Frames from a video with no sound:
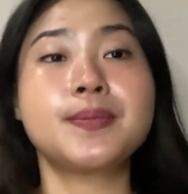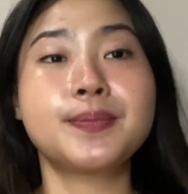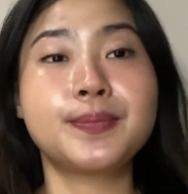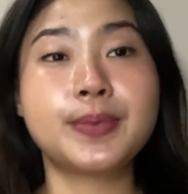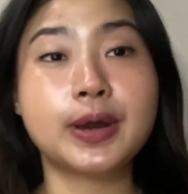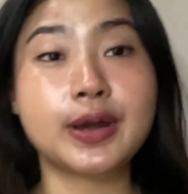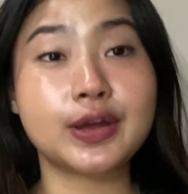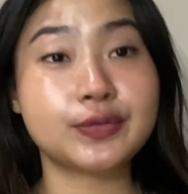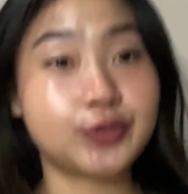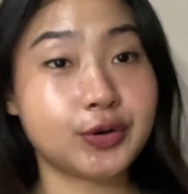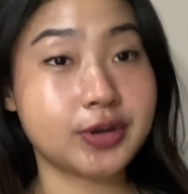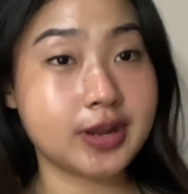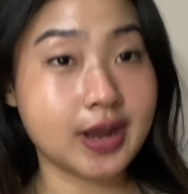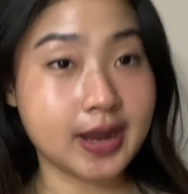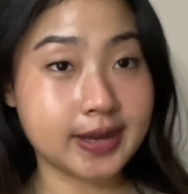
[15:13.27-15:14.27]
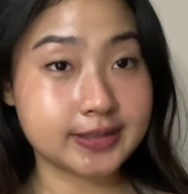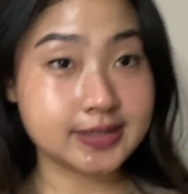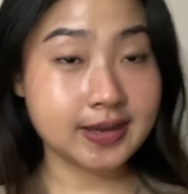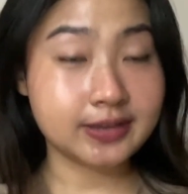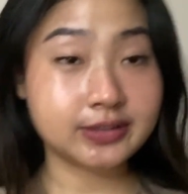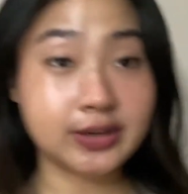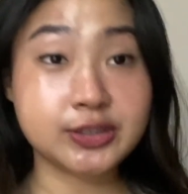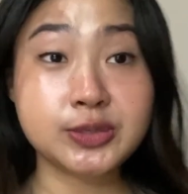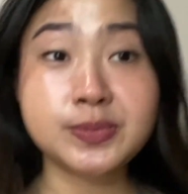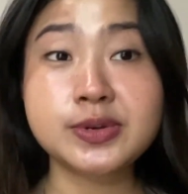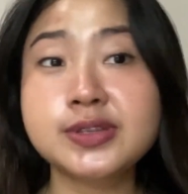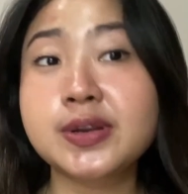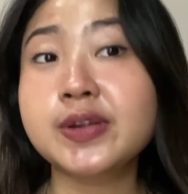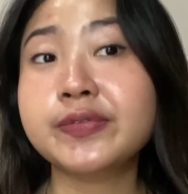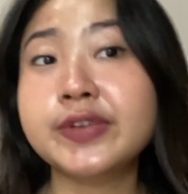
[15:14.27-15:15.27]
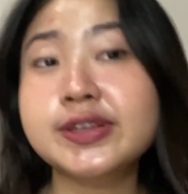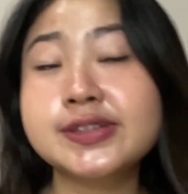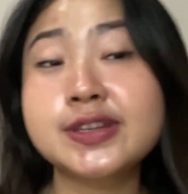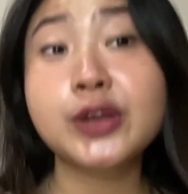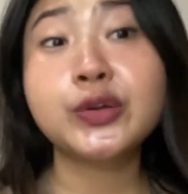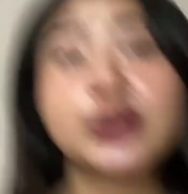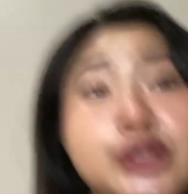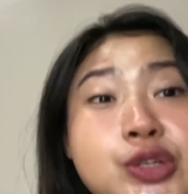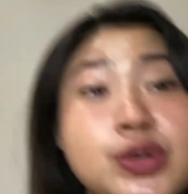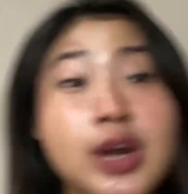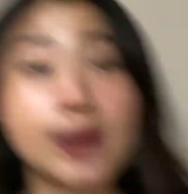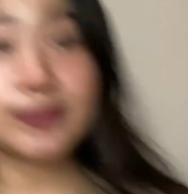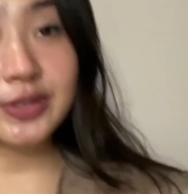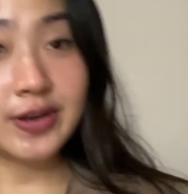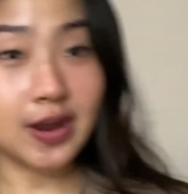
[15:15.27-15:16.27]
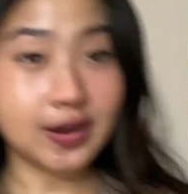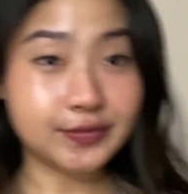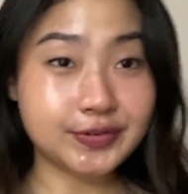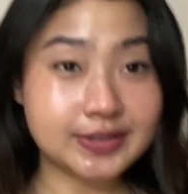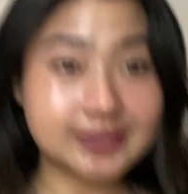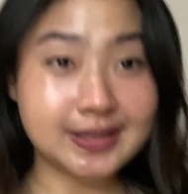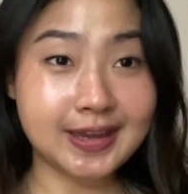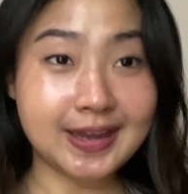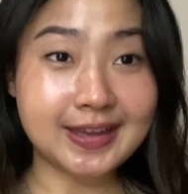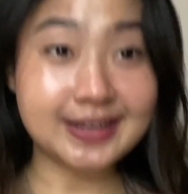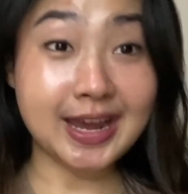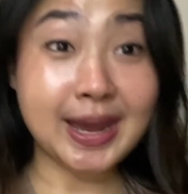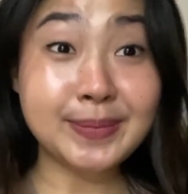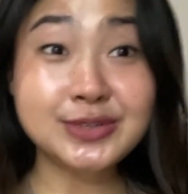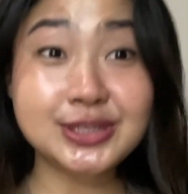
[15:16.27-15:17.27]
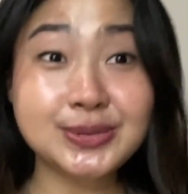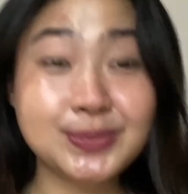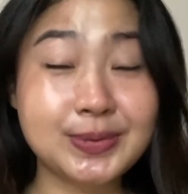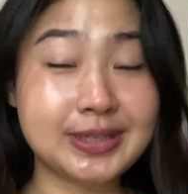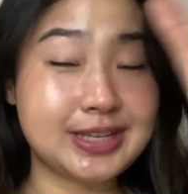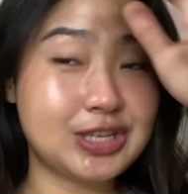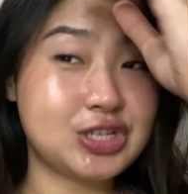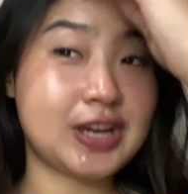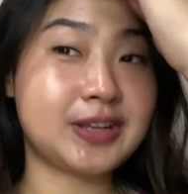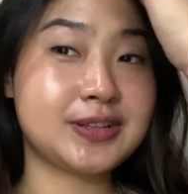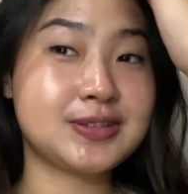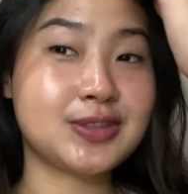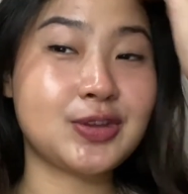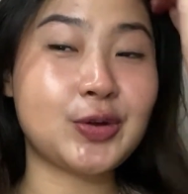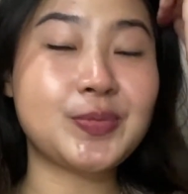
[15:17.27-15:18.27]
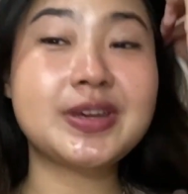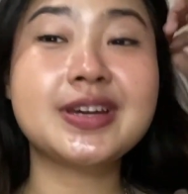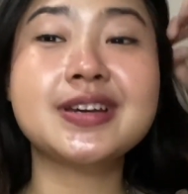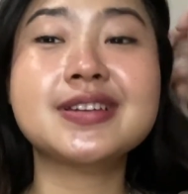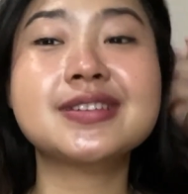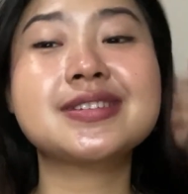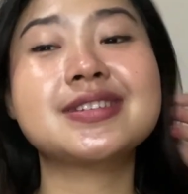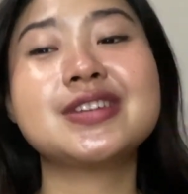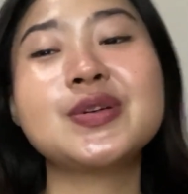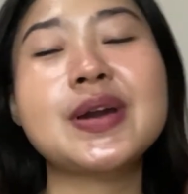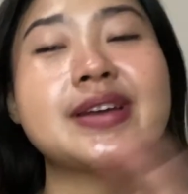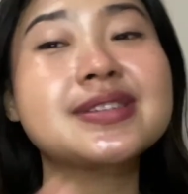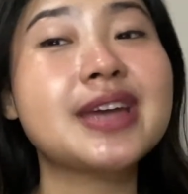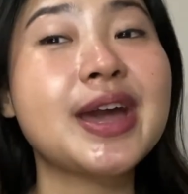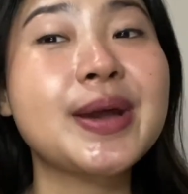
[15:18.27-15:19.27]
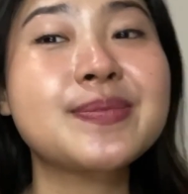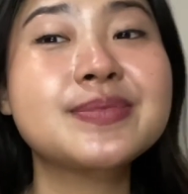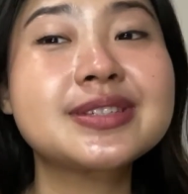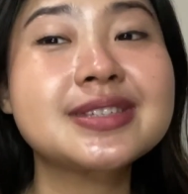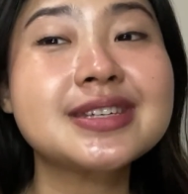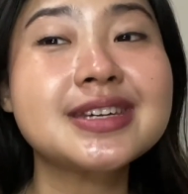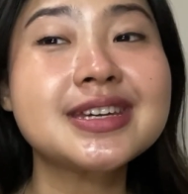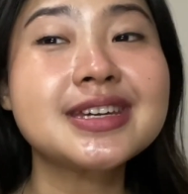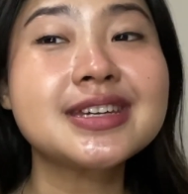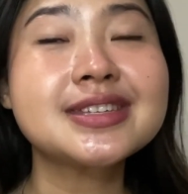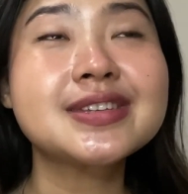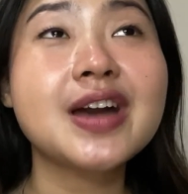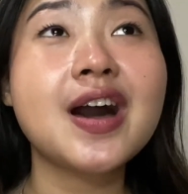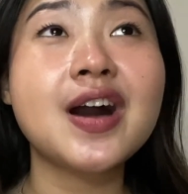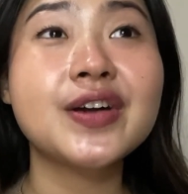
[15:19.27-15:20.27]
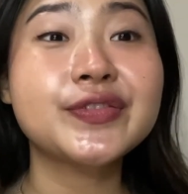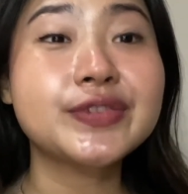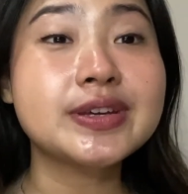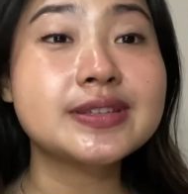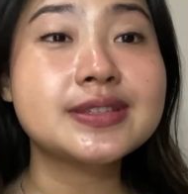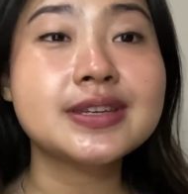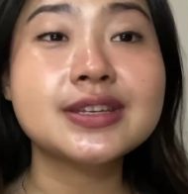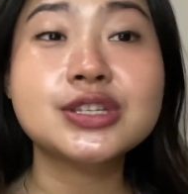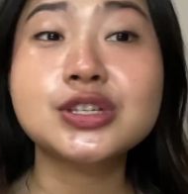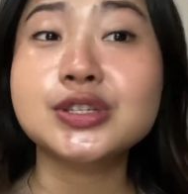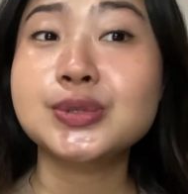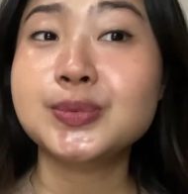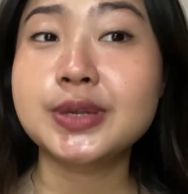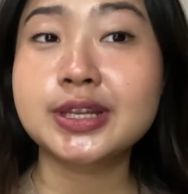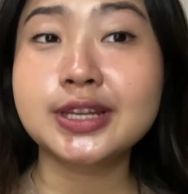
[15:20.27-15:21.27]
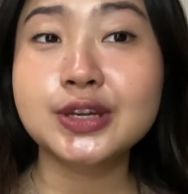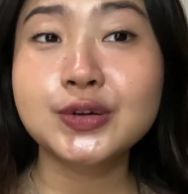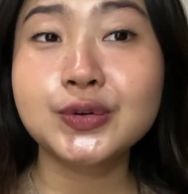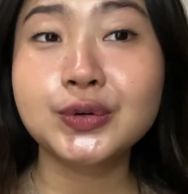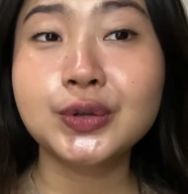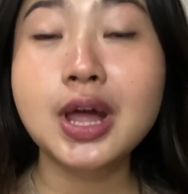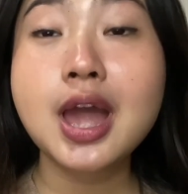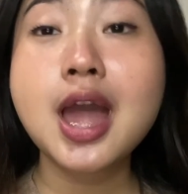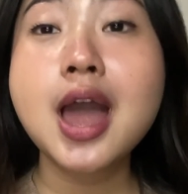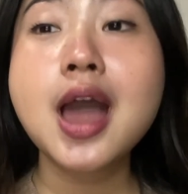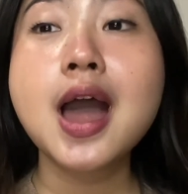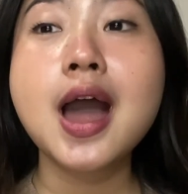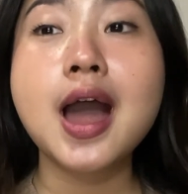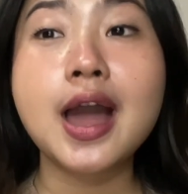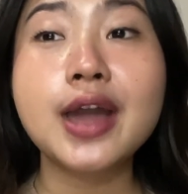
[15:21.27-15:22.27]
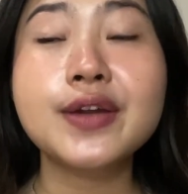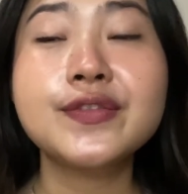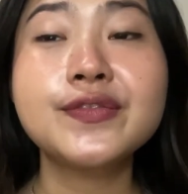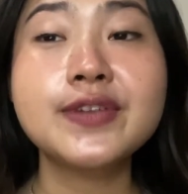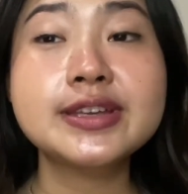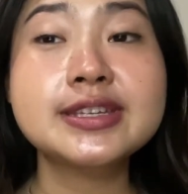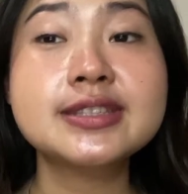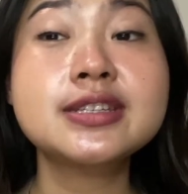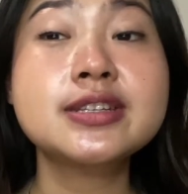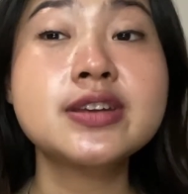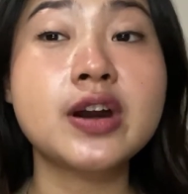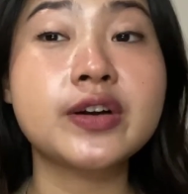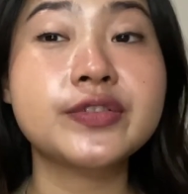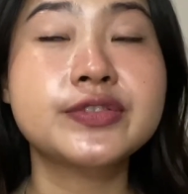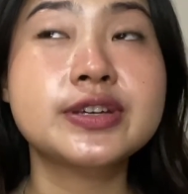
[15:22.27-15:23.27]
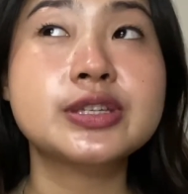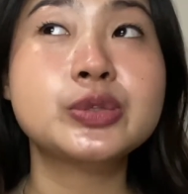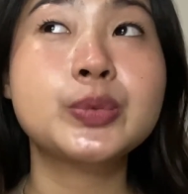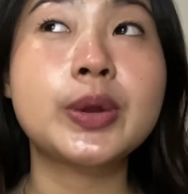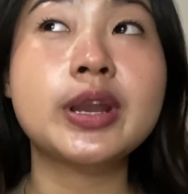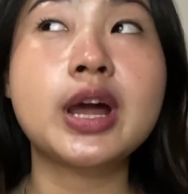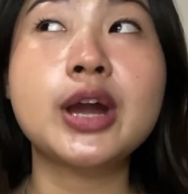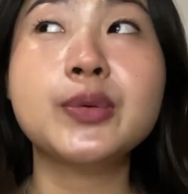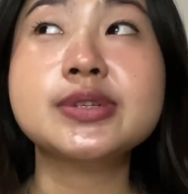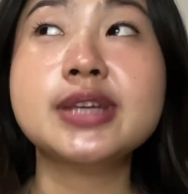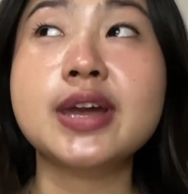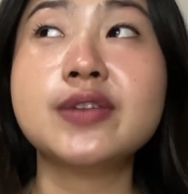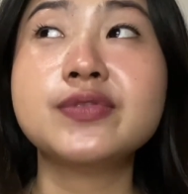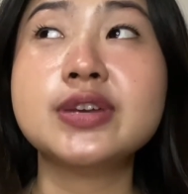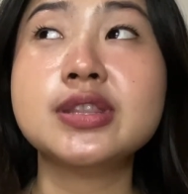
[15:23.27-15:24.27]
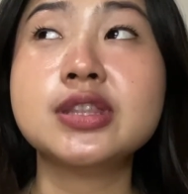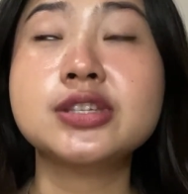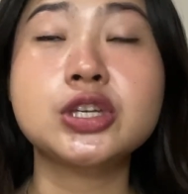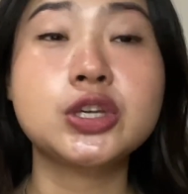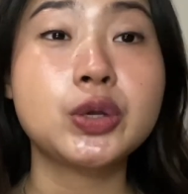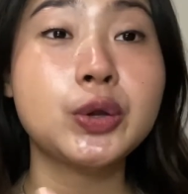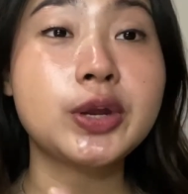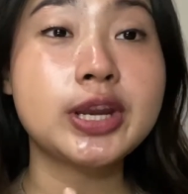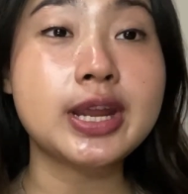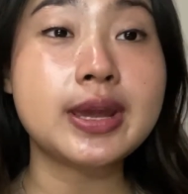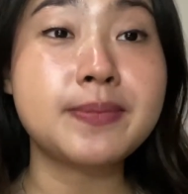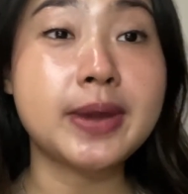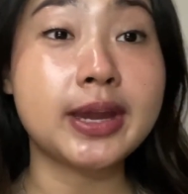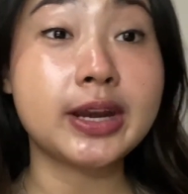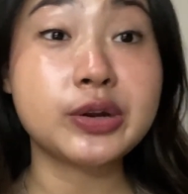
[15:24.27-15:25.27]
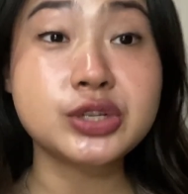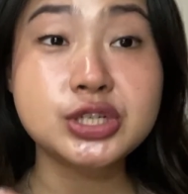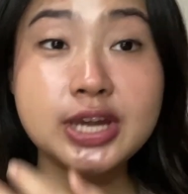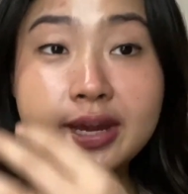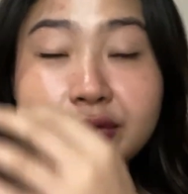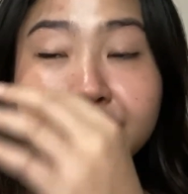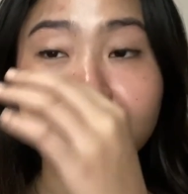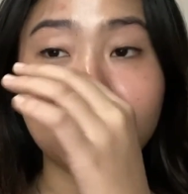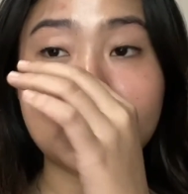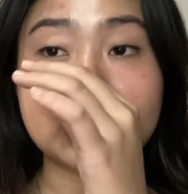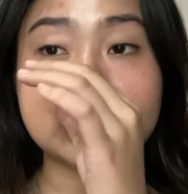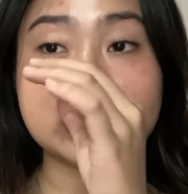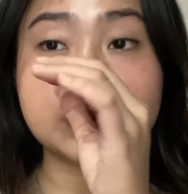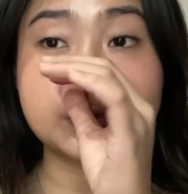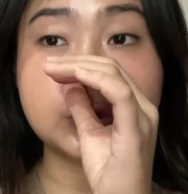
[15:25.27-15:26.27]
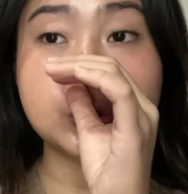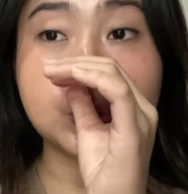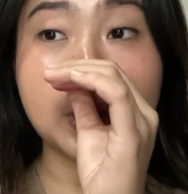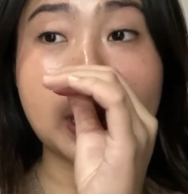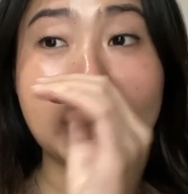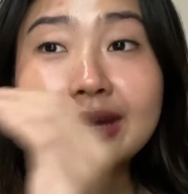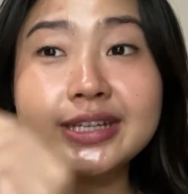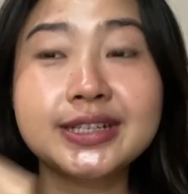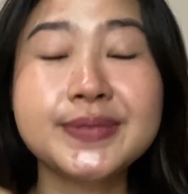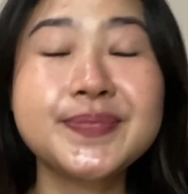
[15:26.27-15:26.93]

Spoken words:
But for the IT and customer service, they're going to come to the office, and I'm just really jealous though because the US Embassy's office is just really cool. I visited the office when I was having the security background check for interview, and